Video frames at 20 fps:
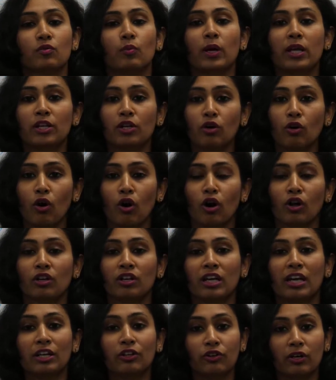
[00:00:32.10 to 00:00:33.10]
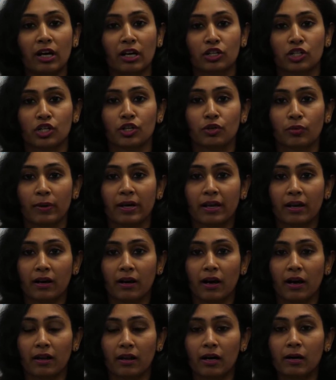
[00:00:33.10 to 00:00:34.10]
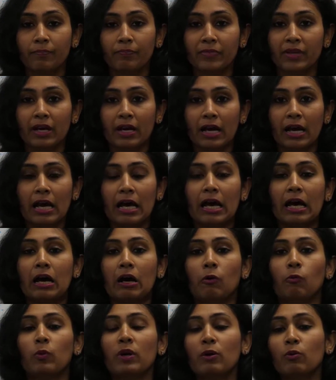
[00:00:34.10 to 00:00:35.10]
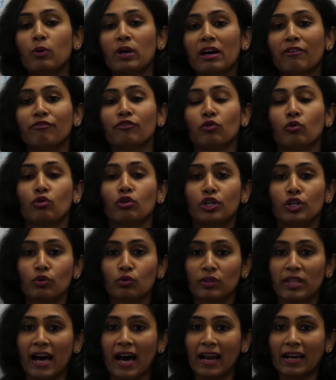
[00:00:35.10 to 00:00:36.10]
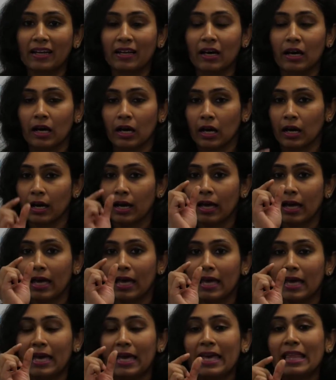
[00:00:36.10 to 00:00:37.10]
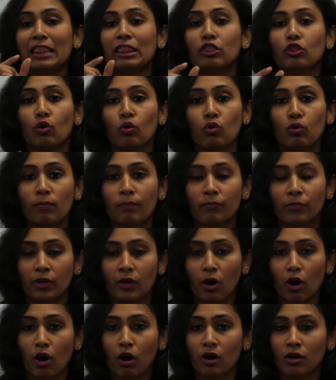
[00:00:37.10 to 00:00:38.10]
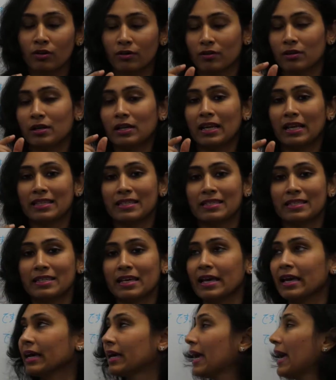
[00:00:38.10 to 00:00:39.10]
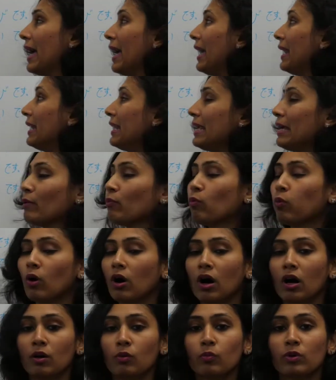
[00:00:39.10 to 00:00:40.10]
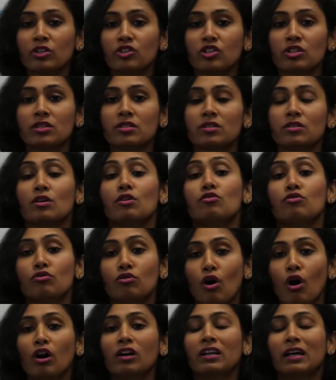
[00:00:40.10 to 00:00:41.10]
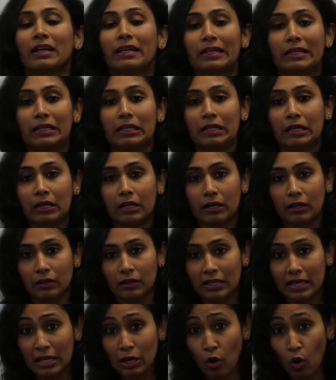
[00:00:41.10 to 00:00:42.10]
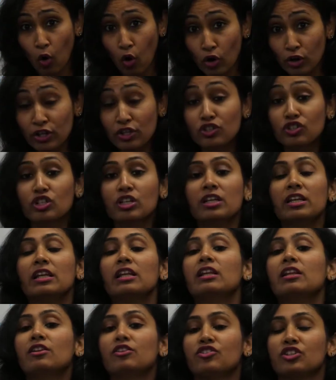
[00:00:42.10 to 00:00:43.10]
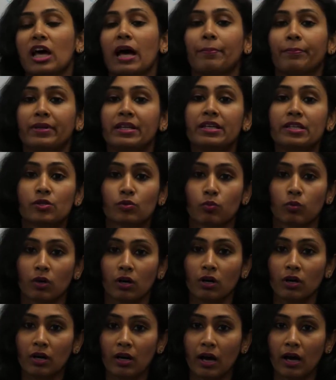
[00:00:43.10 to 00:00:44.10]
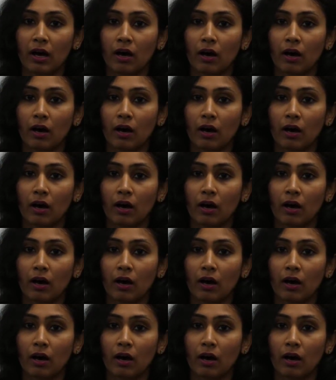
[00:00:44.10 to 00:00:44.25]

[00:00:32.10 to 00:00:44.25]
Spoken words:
video on Introduction to Hiragana, we would have told you that Indo, or let's take any word which is not the original Japanese word,